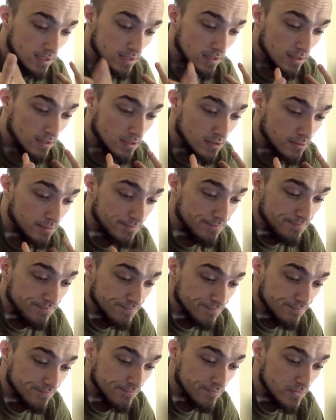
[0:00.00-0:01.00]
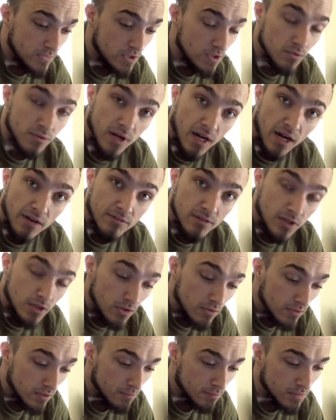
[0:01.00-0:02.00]
You don't have to
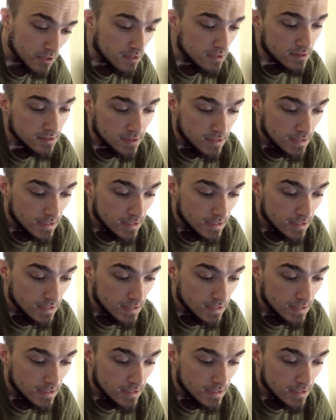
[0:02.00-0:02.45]
do it, but